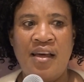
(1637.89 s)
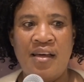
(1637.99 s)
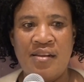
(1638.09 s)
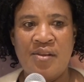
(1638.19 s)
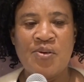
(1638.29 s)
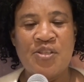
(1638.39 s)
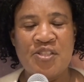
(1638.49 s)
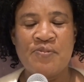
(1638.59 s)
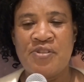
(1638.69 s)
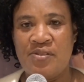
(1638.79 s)
and the Holy
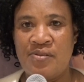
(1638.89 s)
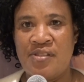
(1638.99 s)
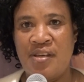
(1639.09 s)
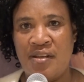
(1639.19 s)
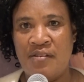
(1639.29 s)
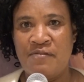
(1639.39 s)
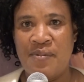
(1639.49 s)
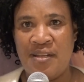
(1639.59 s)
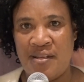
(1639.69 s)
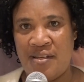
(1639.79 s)
Spirit who is the head of
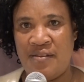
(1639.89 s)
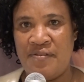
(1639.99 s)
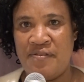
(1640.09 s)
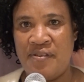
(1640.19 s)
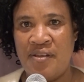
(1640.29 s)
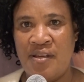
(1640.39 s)
my life.